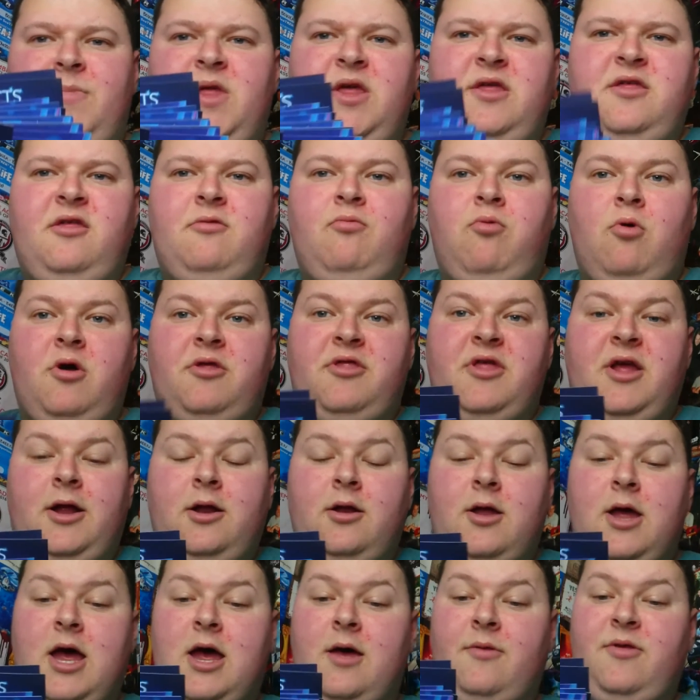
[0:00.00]
is what's
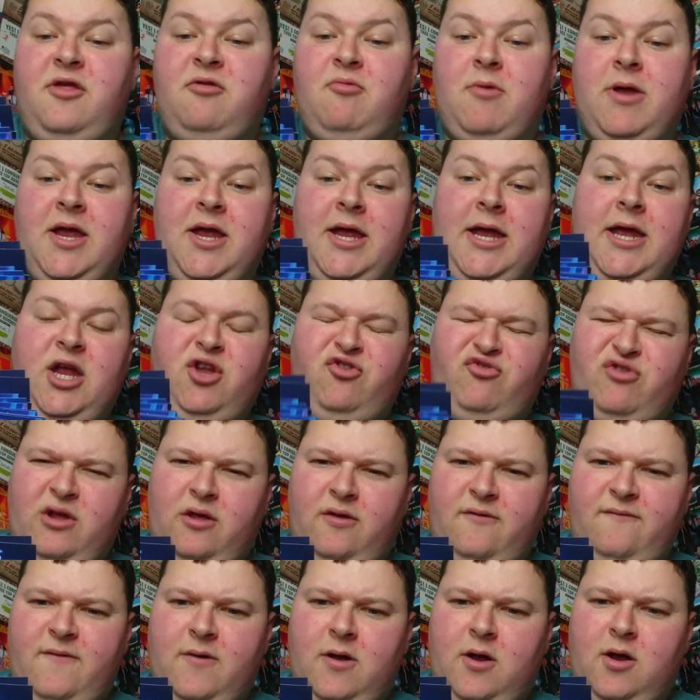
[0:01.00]
this way you can get your
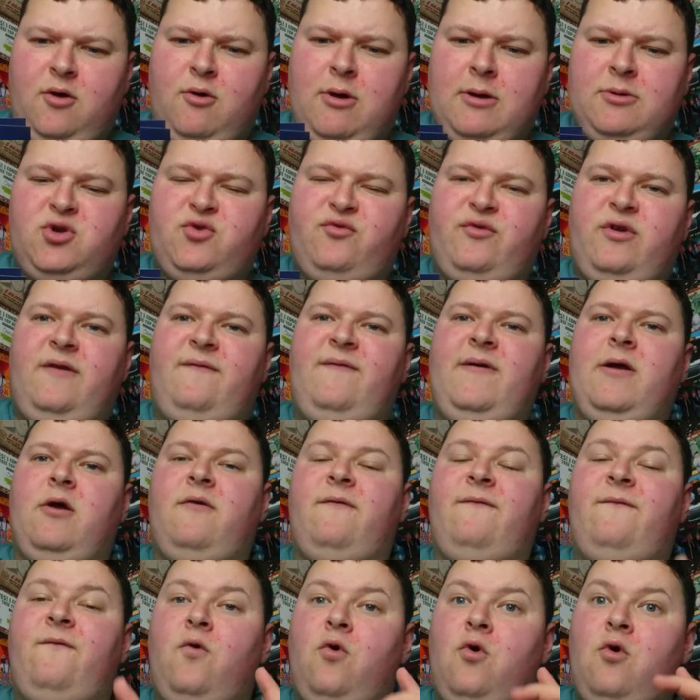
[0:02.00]
drinks refilled
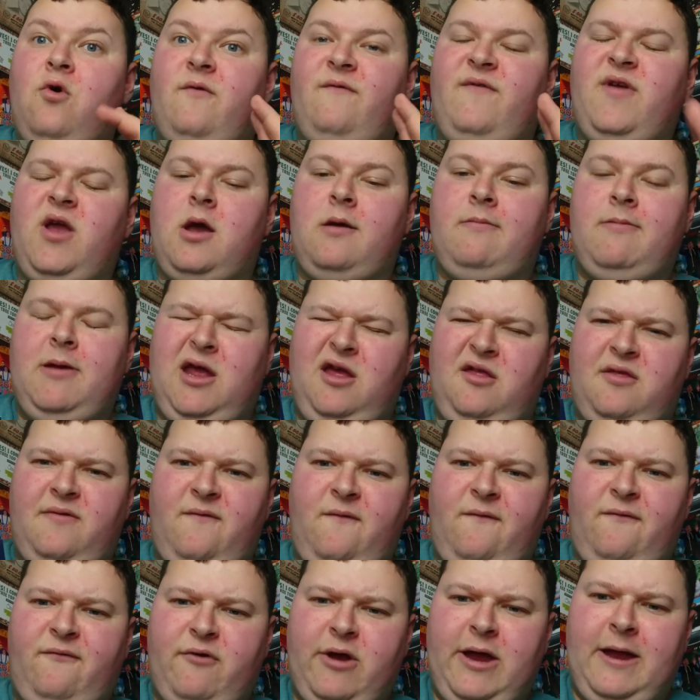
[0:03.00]
for VIPs for
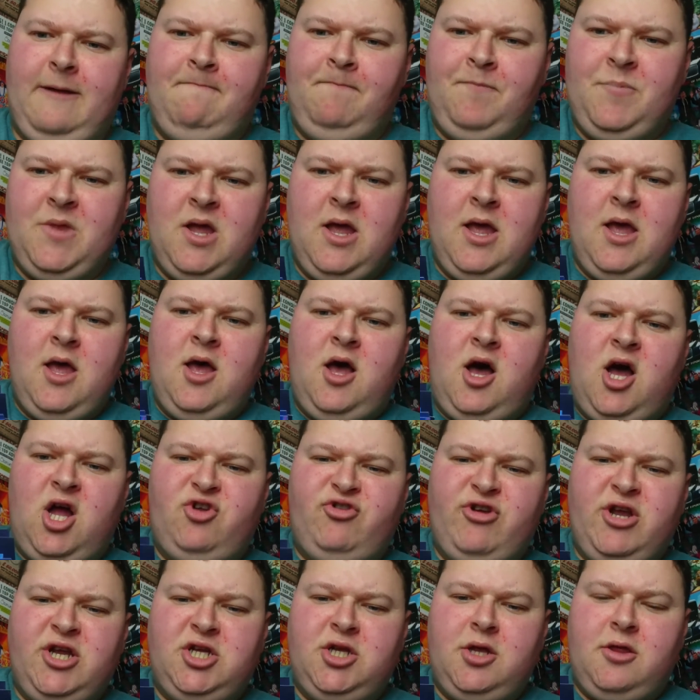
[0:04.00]
free.
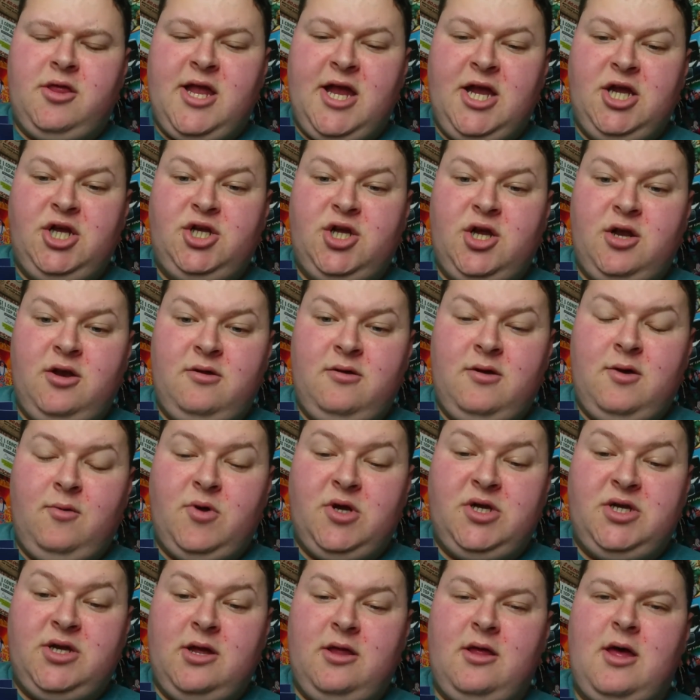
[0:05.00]
Hydration station, which,
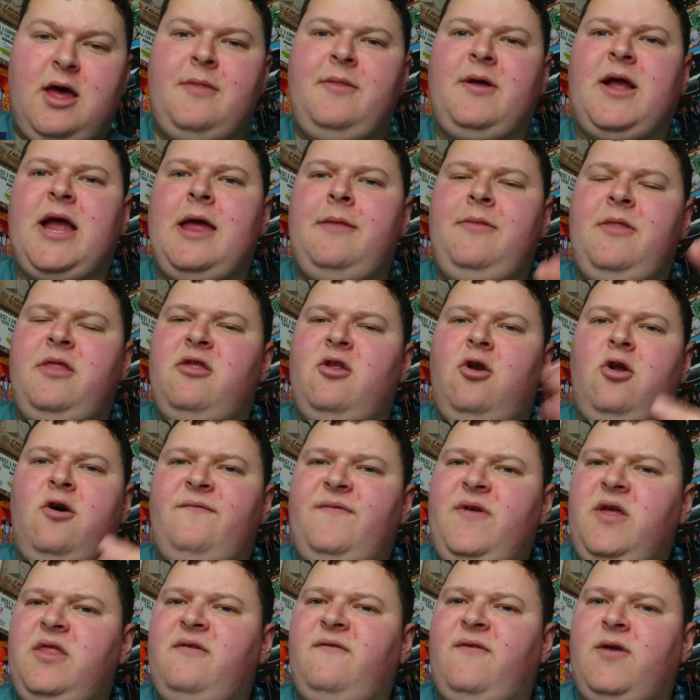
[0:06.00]
and again, there's a lot of
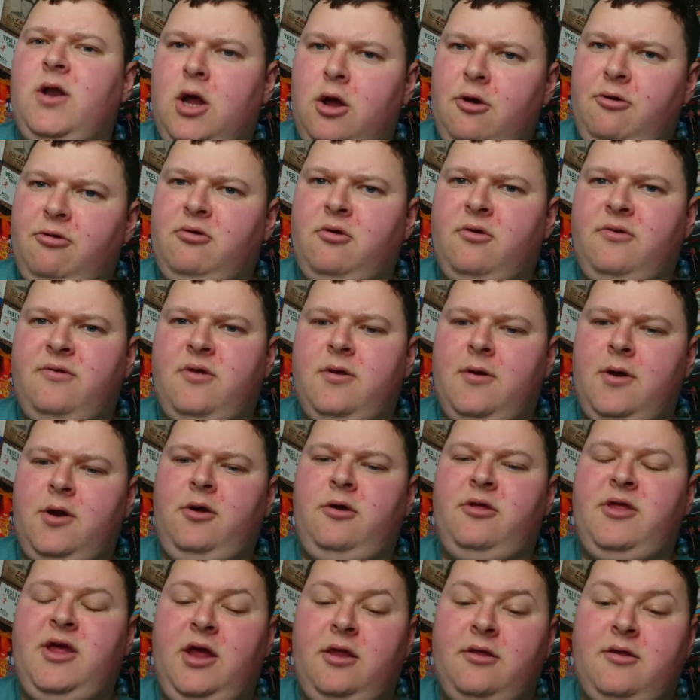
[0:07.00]
these have closed because it's a new
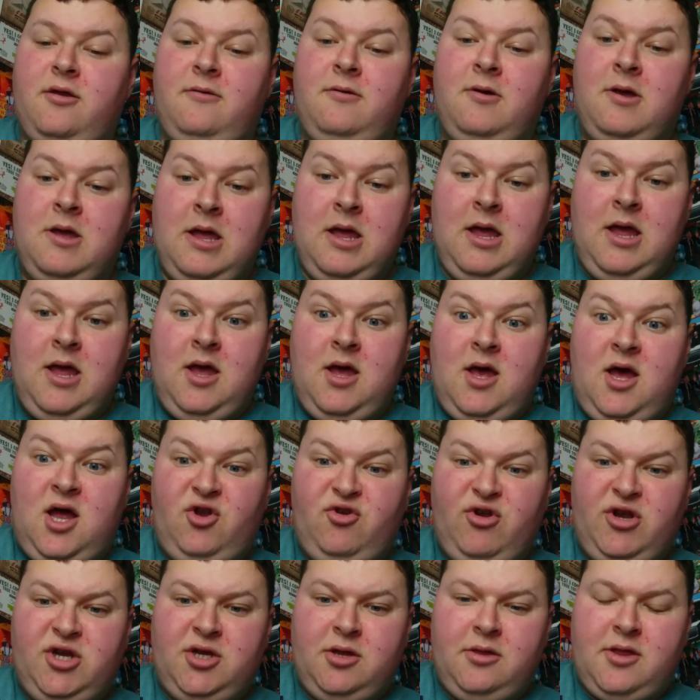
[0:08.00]
season.
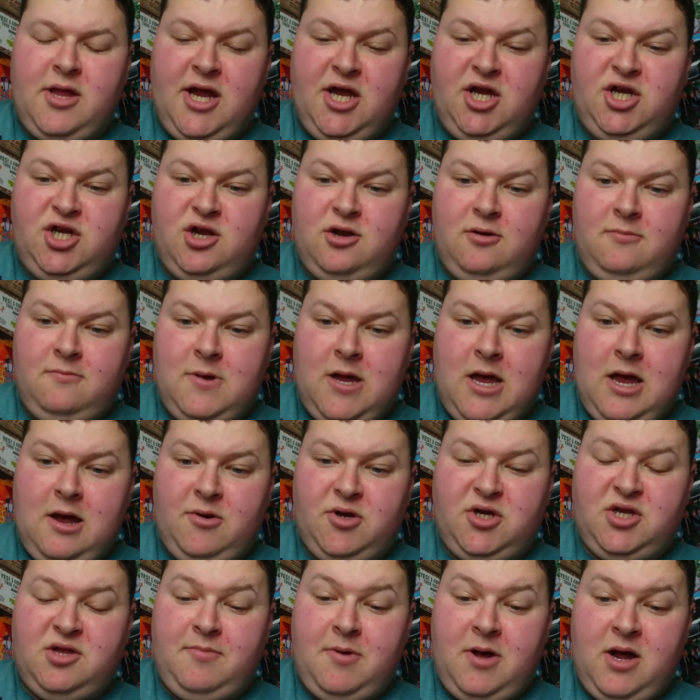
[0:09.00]
Hydration station, which
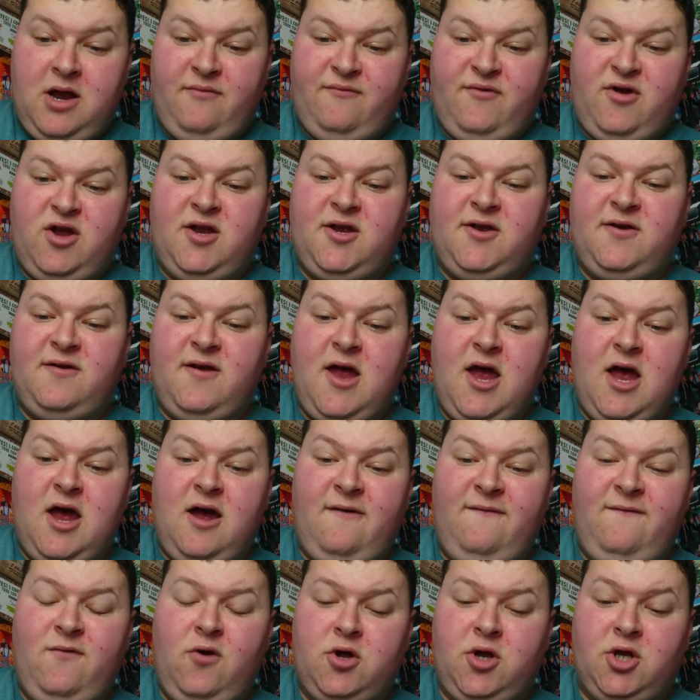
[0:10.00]
is Pine Rush,
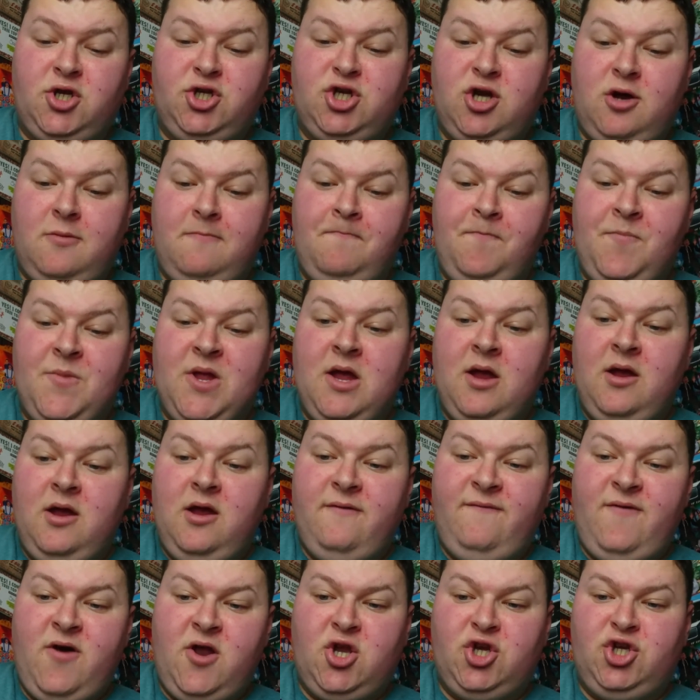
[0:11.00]
Flock and Shop,
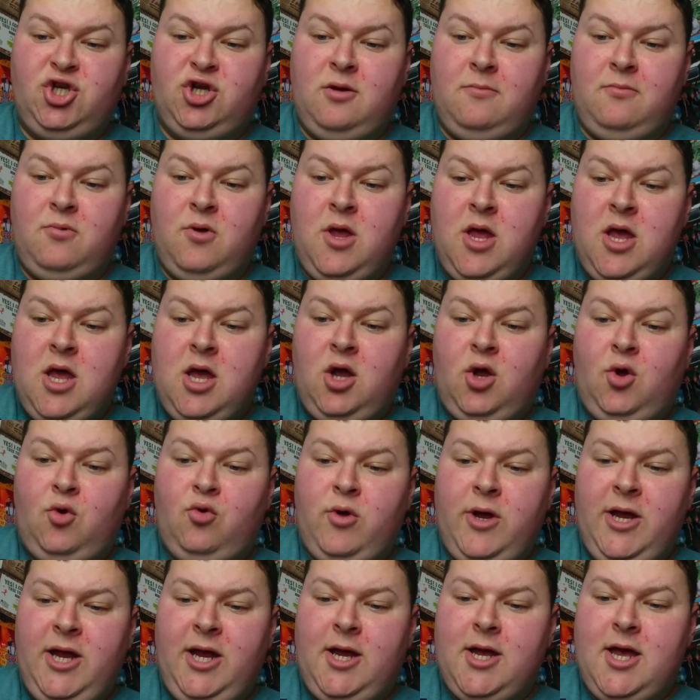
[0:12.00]
Inferno Shop, Creek